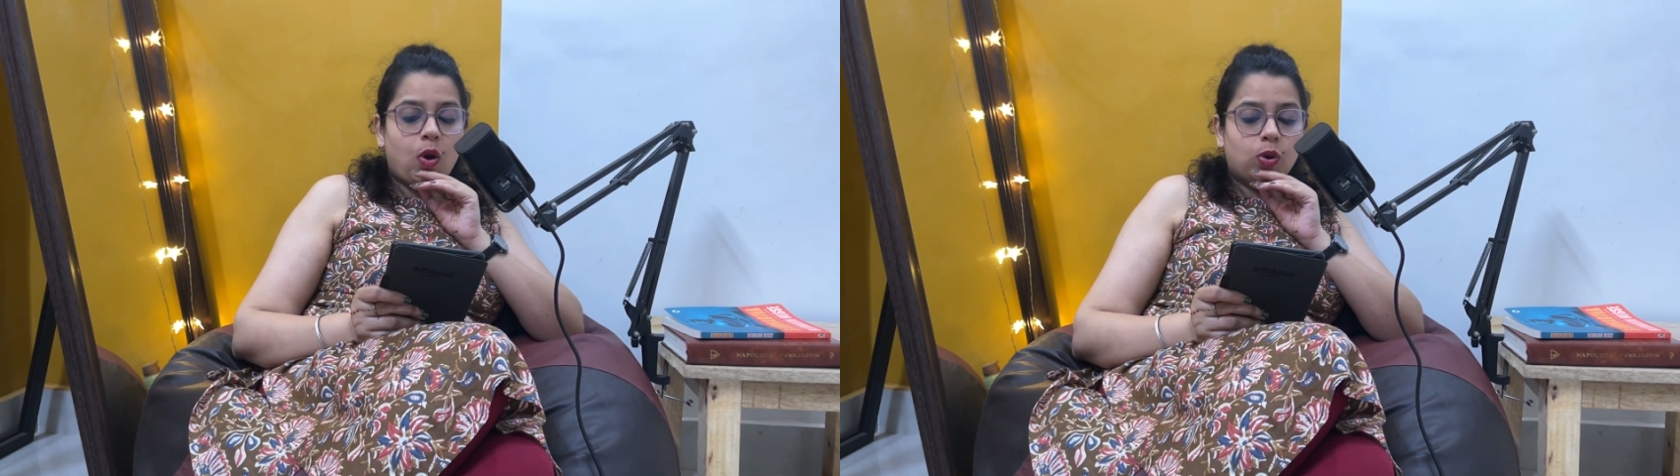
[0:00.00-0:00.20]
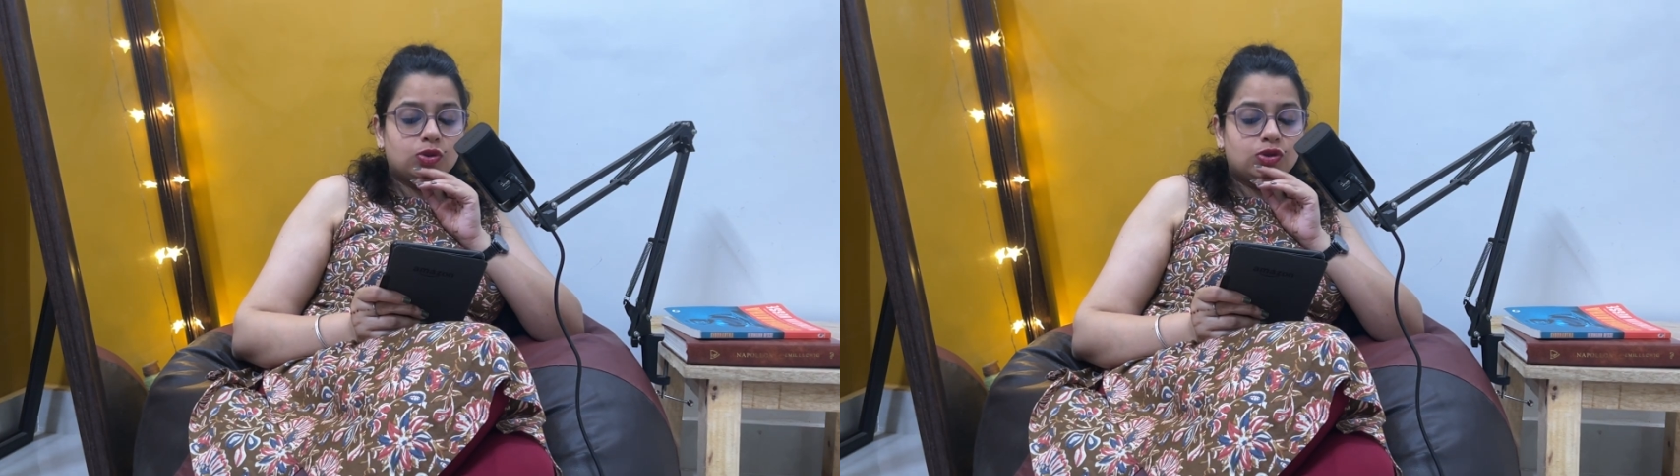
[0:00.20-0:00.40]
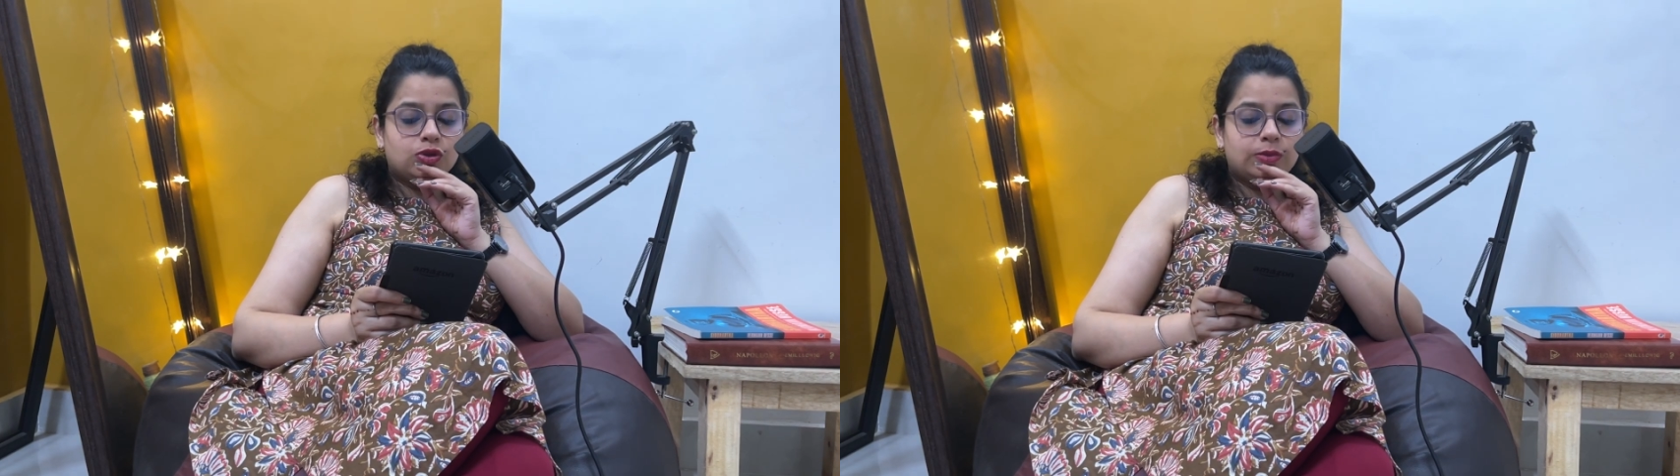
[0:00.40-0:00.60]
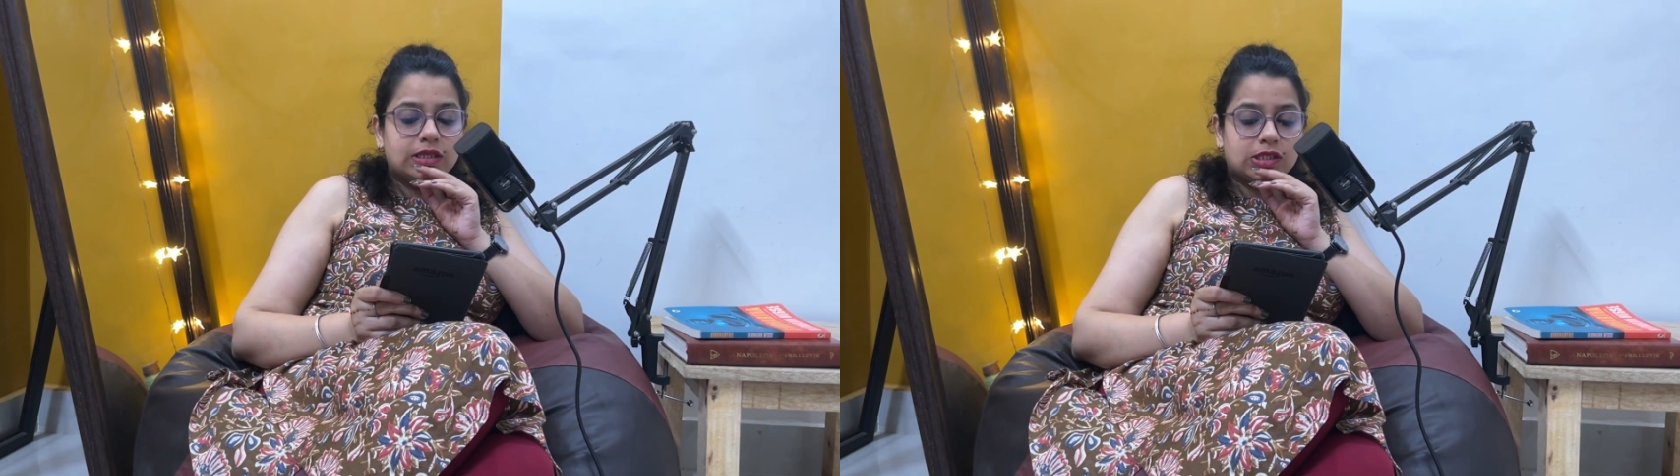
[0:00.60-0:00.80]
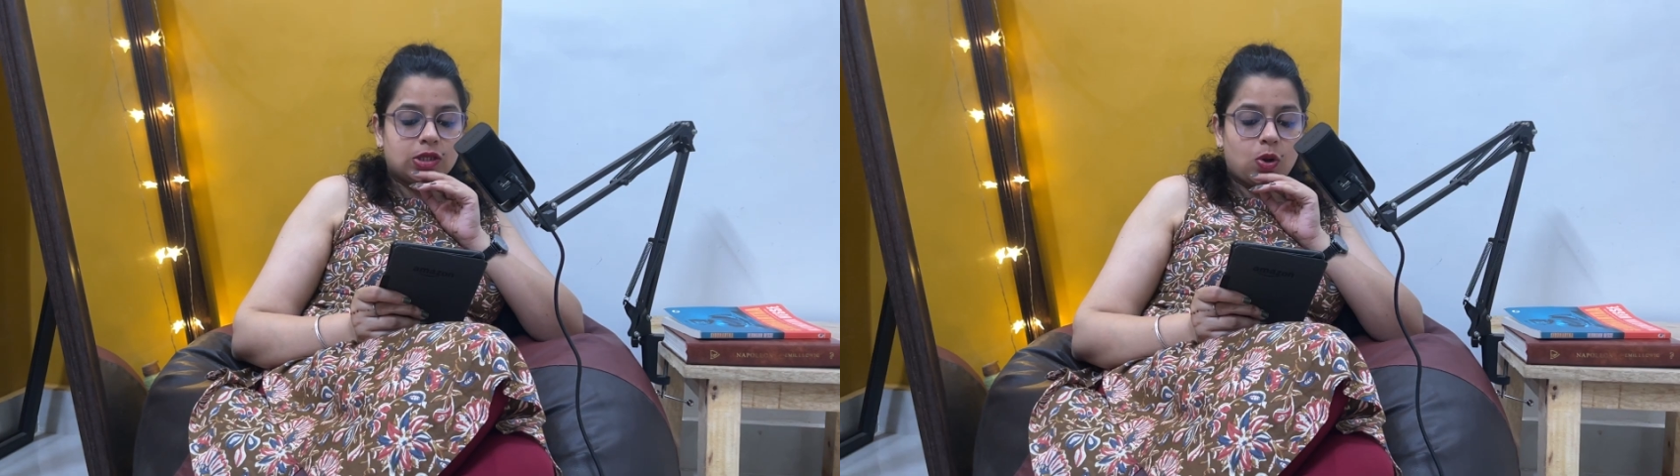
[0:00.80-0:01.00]
ought to be
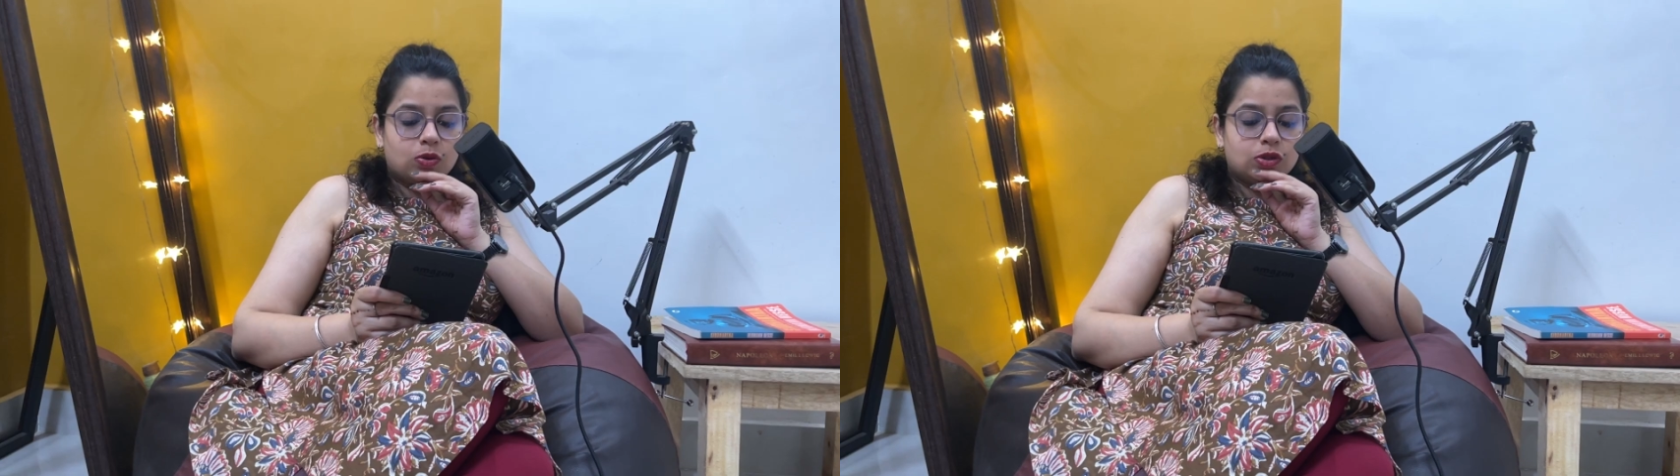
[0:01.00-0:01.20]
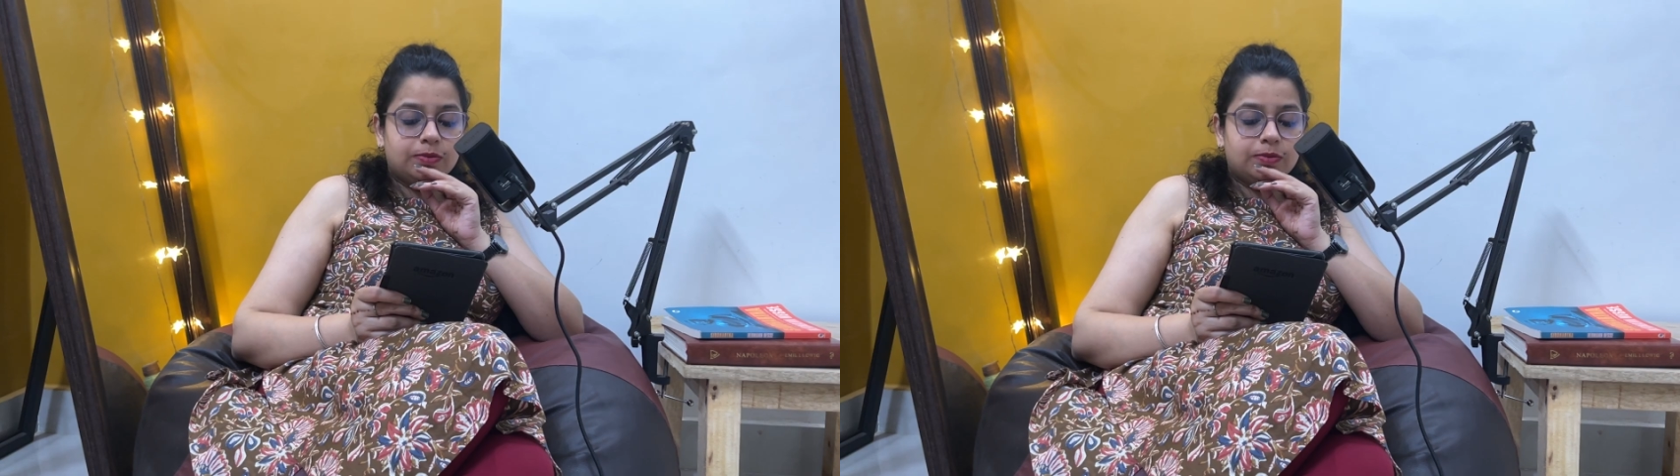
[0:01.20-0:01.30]
slow to